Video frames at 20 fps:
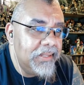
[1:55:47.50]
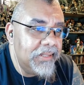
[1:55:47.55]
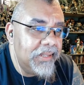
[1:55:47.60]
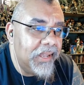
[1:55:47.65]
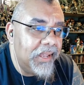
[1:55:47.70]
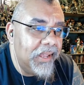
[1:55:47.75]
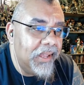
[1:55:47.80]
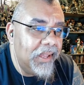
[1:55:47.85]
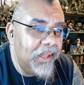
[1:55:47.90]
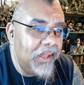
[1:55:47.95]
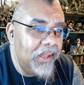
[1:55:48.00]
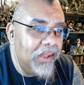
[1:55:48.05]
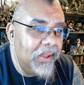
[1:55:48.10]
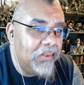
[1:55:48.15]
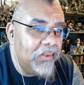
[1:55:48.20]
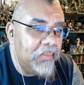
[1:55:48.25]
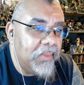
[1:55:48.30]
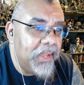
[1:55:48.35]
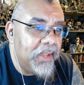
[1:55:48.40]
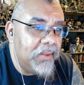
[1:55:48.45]
Say, uh,
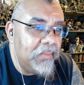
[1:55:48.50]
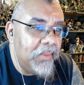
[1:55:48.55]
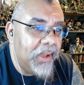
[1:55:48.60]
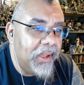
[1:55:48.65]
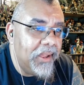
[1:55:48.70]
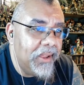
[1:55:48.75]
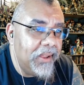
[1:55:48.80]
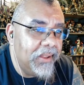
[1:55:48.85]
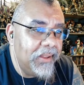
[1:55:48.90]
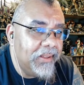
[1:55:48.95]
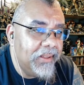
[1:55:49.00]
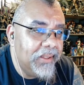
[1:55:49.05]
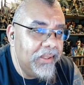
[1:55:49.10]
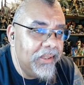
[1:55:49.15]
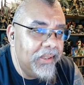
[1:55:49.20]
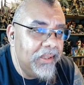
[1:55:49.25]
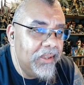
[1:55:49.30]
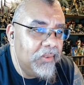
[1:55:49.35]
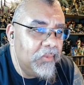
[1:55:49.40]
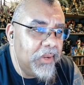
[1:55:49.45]
me and my...
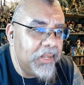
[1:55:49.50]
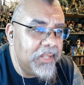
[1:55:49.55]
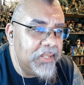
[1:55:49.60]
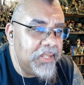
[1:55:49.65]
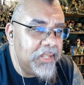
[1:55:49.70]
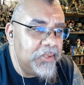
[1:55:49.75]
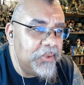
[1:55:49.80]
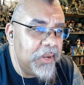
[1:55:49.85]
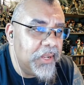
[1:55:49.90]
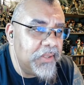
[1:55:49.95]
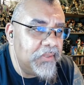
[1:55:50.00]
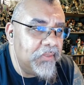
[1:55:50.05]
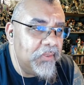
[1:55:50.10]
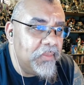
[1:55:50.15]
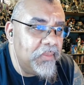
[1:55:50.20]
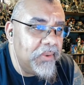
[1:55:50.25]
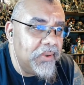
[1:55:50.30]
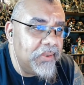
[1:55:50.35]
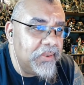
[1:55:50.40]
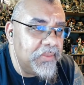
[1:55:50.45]
went to see
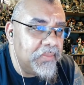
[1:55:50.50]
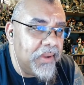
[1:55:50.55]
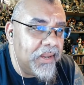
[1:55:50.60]
Transformers.